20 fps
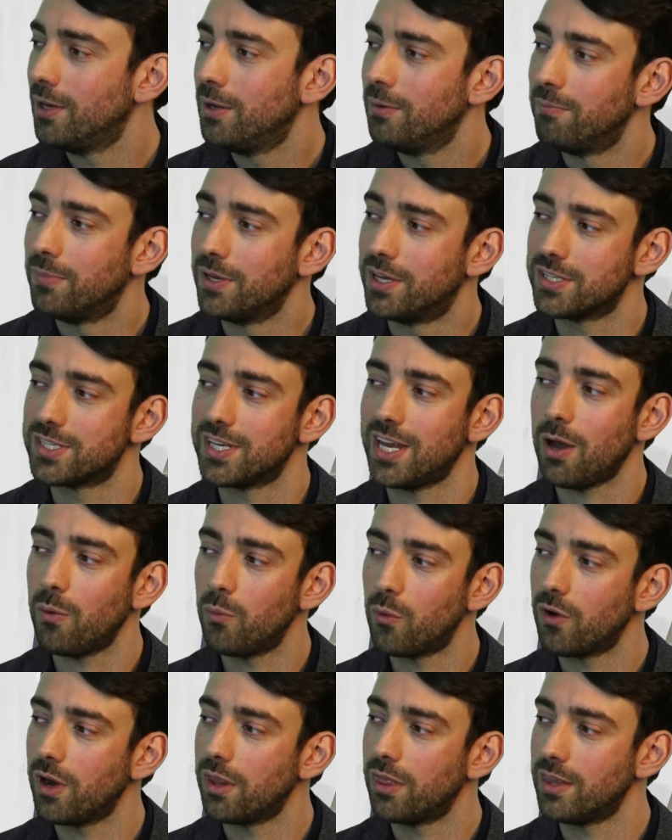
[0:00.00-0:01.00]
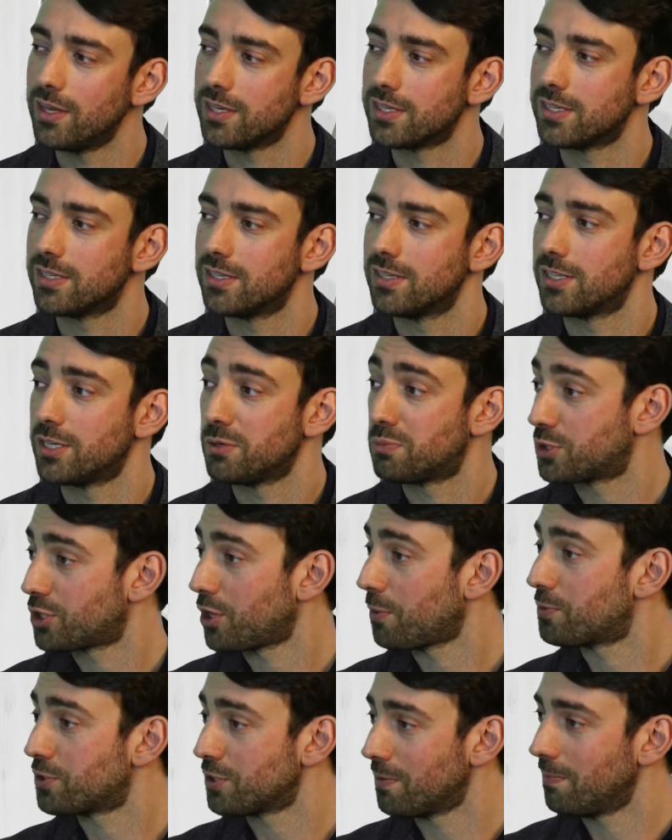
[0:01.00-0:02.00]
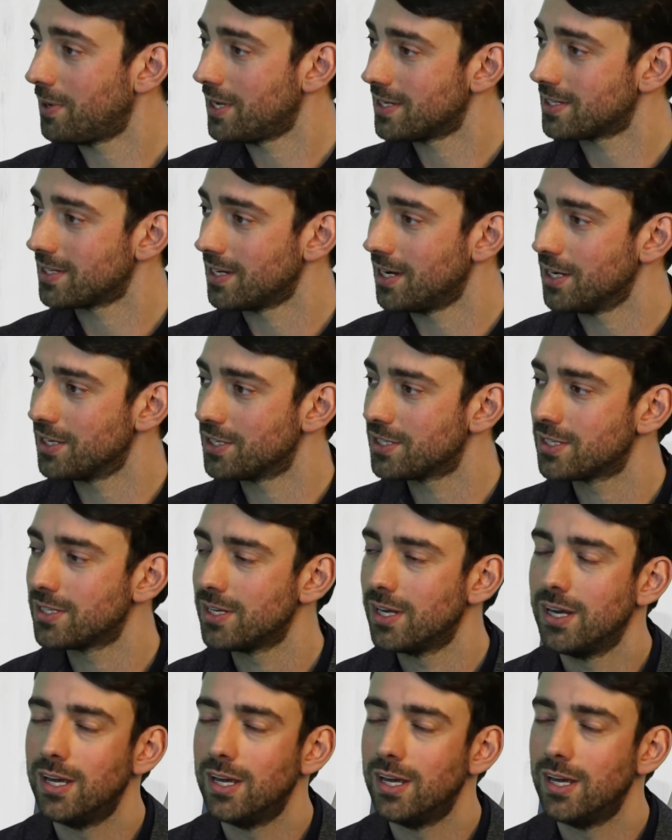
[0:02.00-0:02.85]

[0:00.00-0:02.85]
because now we're in this subscription business.